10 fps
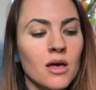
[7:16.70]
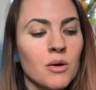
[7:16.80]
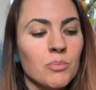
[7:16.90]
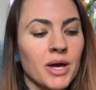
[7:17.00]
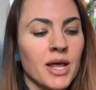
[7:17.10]

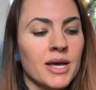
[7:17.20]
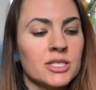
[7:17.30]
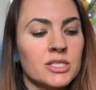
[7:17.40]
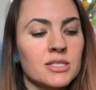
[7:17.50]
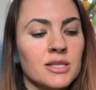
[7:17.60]
But I
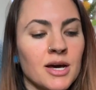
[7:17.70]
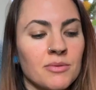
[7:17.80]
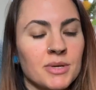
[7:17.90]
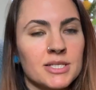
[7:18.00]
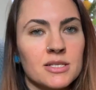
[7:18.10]
just allowed
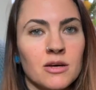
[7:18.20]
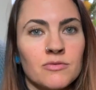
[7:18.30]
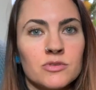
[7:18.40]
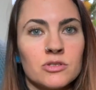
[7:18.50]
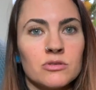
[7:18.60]

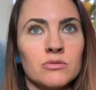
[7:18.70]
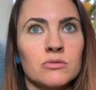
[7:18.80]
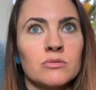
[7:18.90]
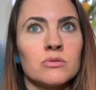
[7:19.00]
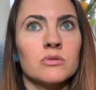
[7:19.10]
myself
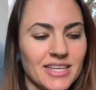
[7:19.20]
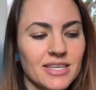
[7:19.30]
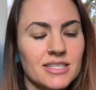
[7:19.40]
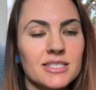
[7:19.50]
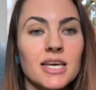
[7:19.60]
to
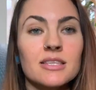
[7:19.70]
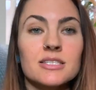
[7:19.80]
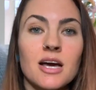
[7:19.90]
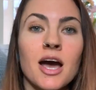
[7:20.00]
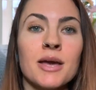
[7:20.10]
take the
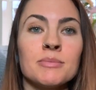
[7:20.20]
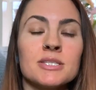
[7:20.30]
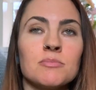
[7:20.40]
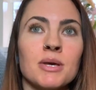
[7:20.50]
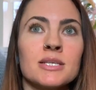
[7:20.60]
time and
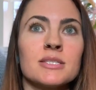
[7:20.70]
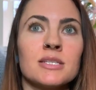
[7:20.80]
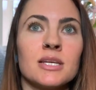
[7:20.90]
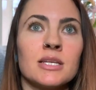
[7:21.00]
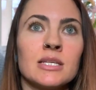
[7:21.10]
space
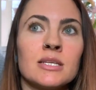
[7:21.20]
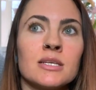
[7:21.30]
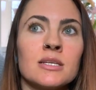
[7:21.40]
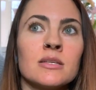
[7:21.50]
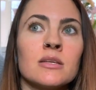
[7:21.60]
that I
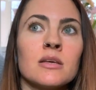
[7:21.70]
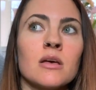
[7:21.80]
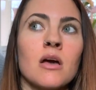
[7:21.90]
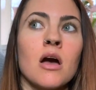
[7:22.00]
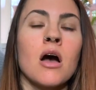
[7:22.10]
needed
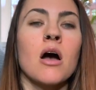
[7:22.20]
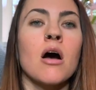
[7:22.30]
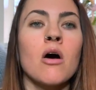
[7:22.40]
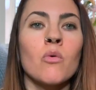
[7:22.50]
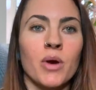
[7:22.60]

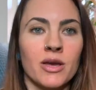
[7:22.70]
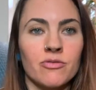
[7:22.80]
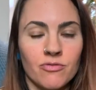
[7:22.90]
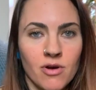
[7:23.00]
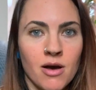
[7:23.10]
away
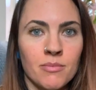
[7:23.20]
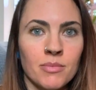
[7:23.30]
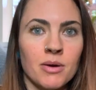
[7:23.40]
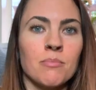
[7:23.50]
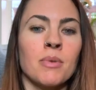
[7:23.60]

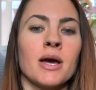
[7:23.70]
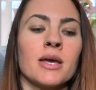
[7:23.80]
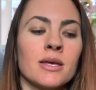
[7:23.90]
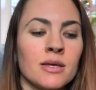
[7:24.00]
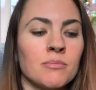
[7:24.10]
from
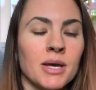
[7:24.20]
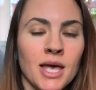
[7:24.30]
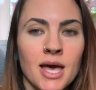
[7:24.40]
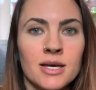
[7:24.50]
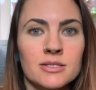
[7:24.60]
my
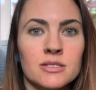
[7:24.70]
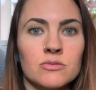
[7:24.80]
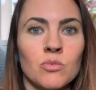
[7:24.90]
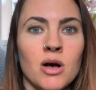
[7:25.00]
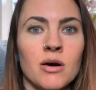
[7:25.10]
ex
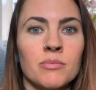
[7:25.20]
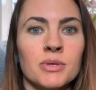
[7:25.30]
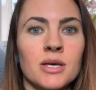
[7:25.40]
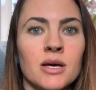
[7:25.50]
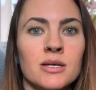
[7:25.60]
as well,
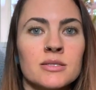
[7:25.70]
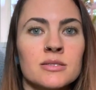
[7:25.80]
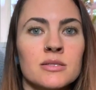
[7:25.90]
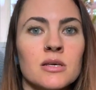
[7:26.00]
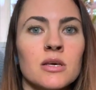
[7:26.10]
because,
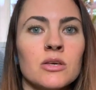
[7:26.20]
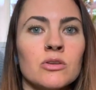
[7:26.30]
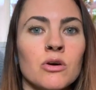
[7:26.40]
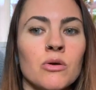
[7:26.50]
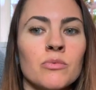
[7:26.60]
you
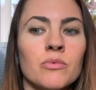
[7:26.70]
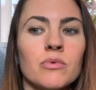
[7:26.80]
know,